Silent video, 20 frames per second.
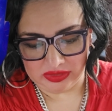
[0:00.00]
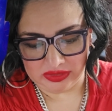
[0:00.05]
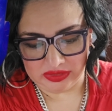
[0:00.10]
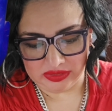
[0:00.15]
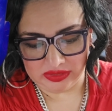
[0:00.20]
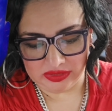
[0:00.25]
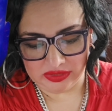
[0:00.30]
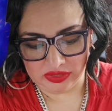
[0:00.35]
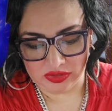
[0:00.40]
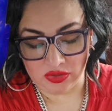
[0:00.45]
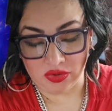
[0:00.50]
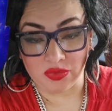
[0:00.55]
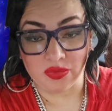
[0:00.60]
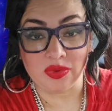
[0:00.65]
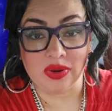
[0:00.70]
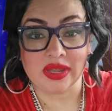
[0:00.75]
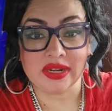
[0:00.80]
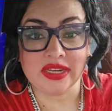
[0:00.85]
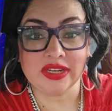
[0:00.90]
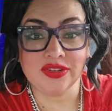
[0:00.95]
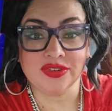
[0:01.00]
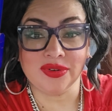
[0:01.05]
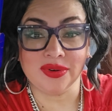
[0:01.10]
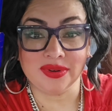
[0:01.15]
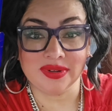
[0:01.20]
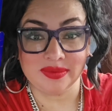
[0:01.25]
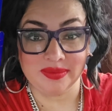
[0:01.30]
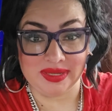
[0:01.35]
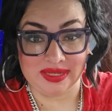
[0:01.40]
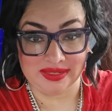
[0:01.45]
This is the karate
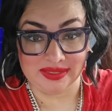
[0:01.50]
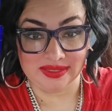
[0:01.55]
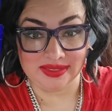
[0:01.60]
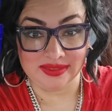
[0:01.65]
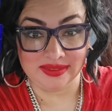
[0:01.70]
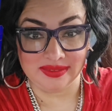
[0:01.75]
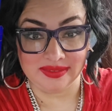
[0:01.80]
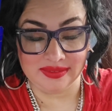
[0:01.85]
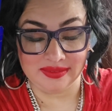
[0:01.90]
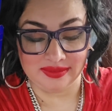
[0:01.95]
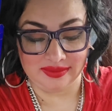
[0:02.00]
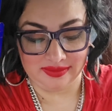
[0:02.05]
tournament.